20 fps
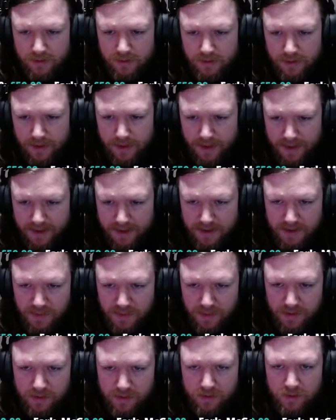And
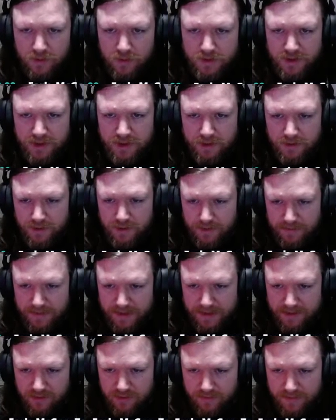we're also doing
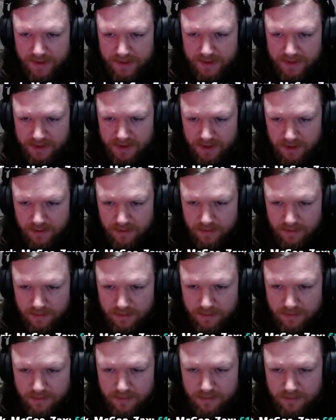better and better.
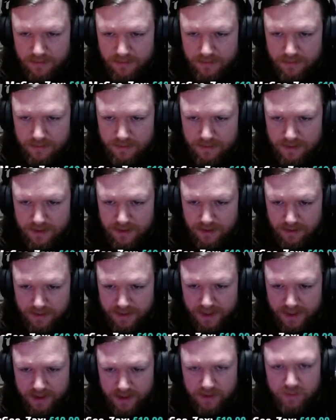Kill
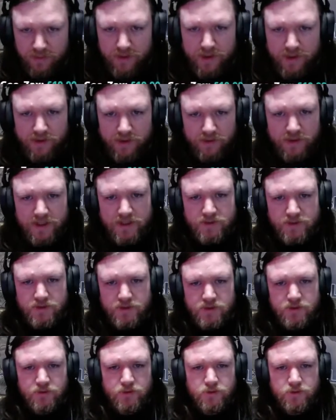death. We're now at
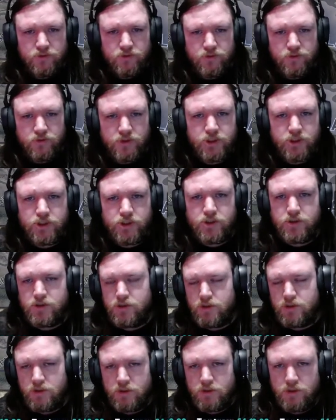1,200-ish.
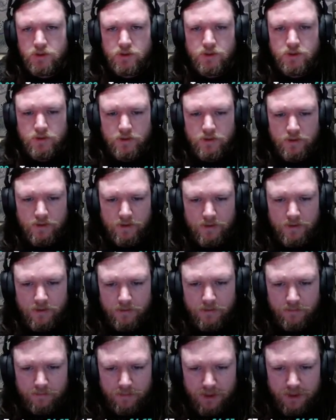
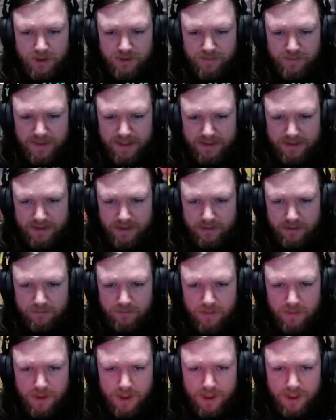Much better.
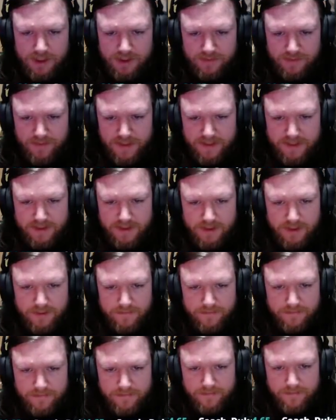Much better.
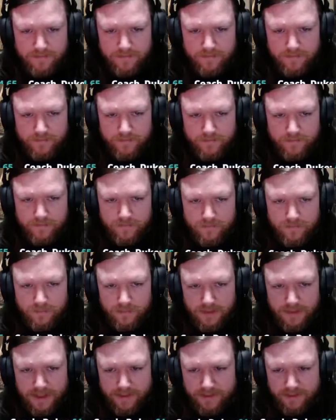
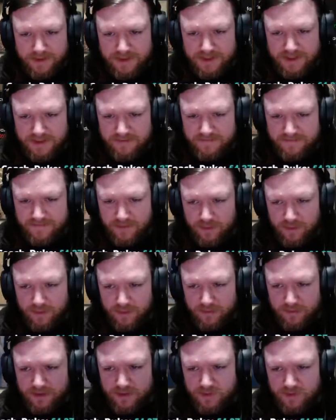Now we just need to fill the
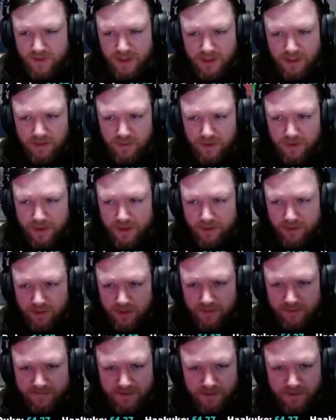Mediterranean with
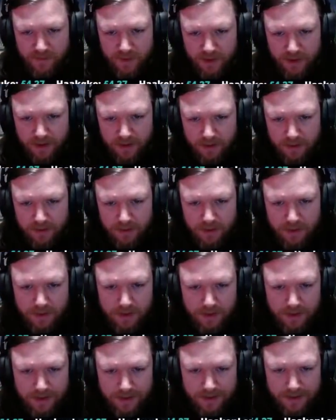aircraft as well.
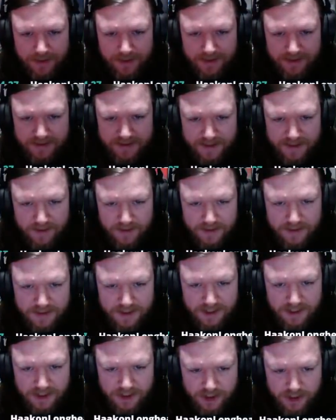And Southeast
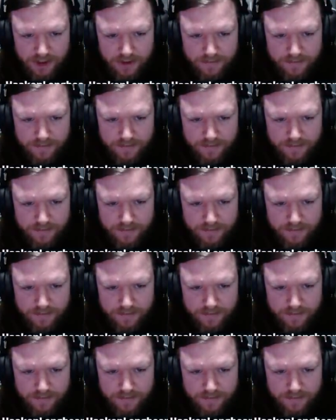Asia.